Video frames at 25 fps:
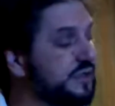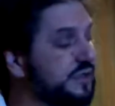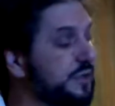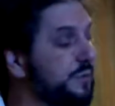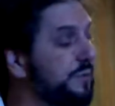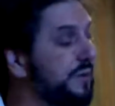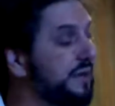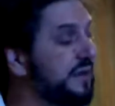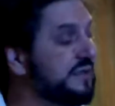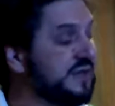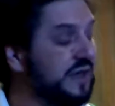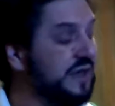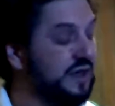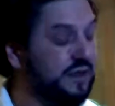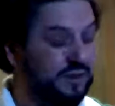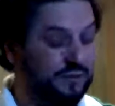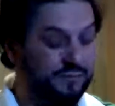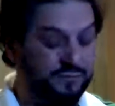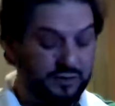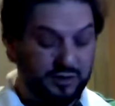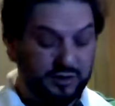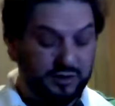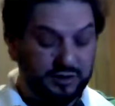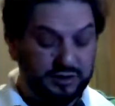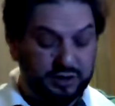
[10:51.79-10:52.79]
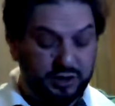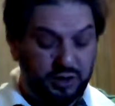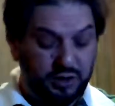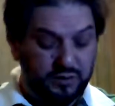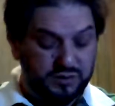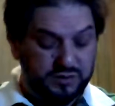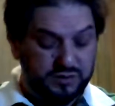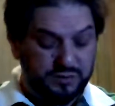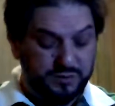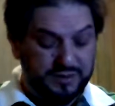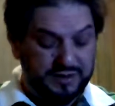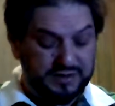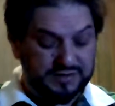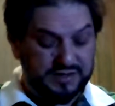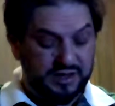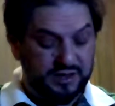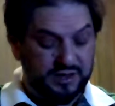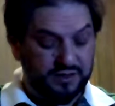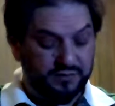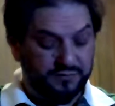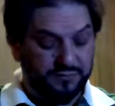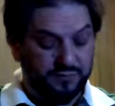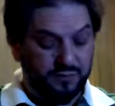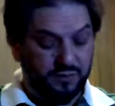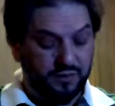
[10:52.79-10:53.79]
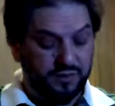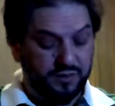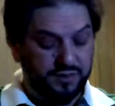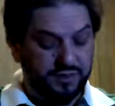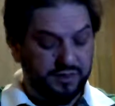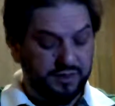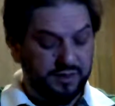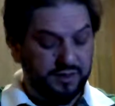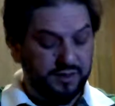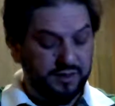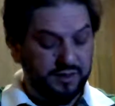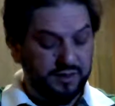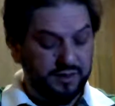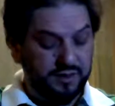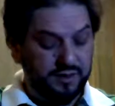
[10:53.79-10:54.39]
The closed B is on the 4th.